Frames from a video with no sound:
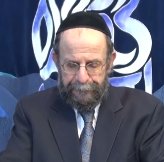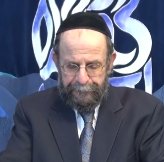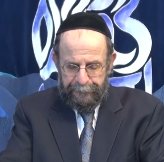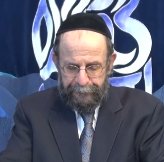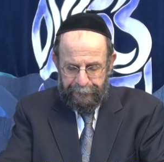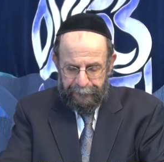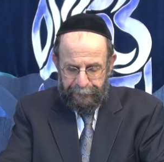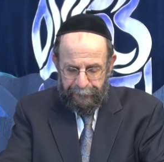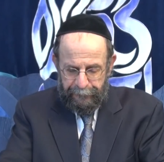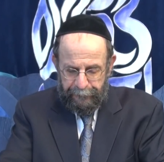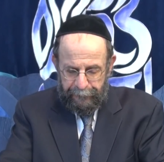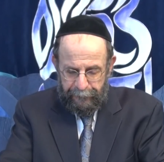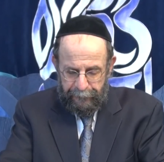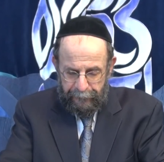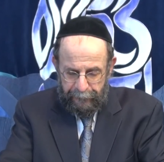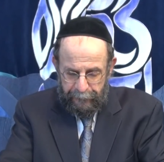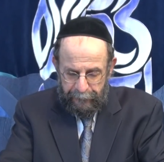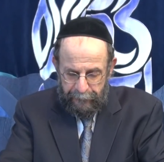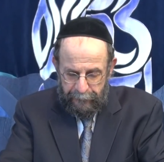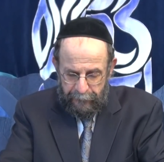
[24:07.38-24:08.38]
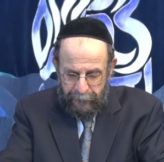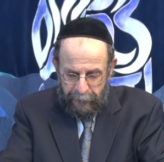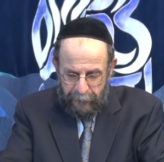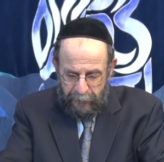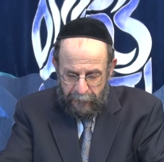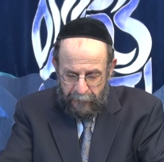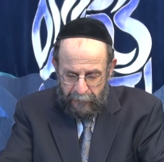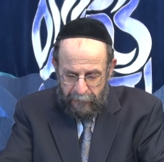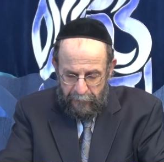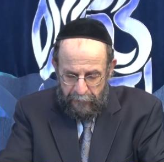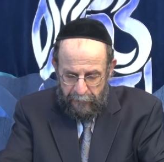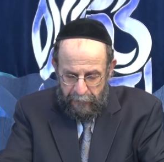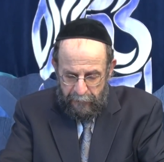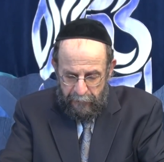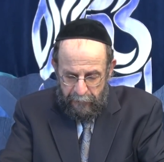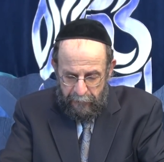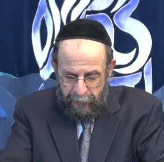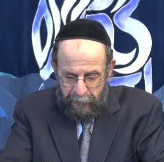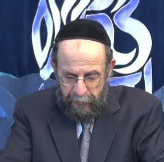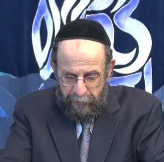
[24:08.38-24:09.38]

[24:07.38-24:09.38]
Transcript: No one is speaking in this clip.